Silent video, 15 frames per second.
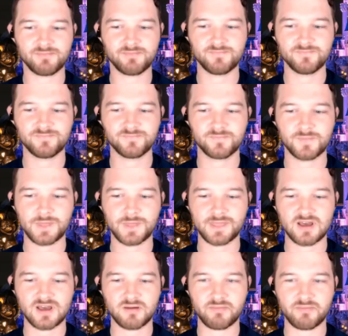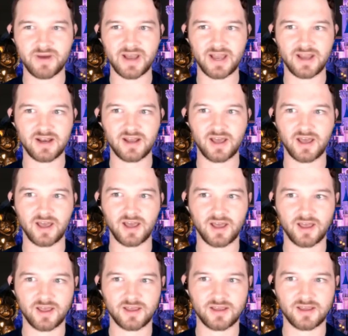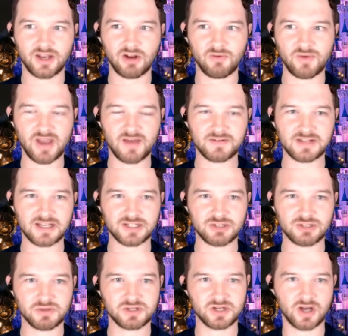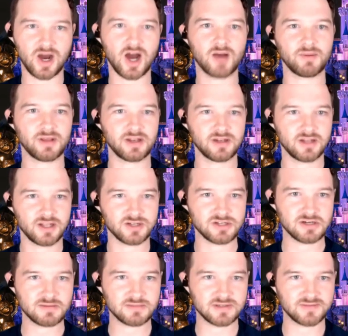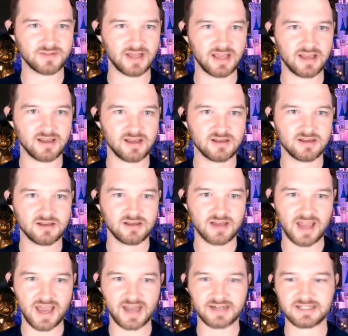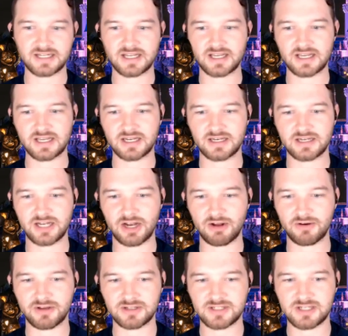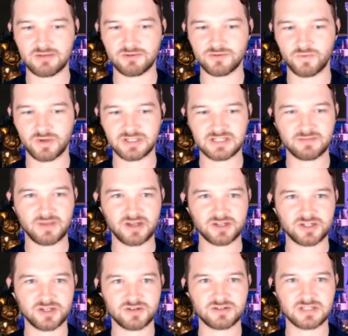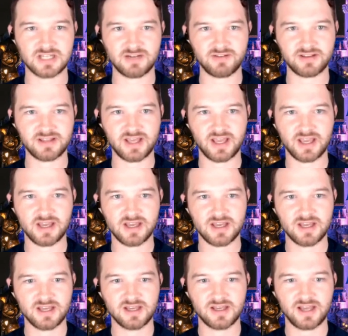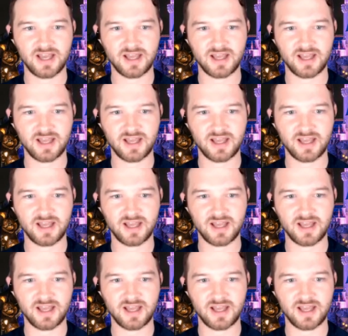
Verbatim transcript: um but uh you know we have like so much in common in terms of like acting and you know because he was once in my shoes and everything mm-hmm.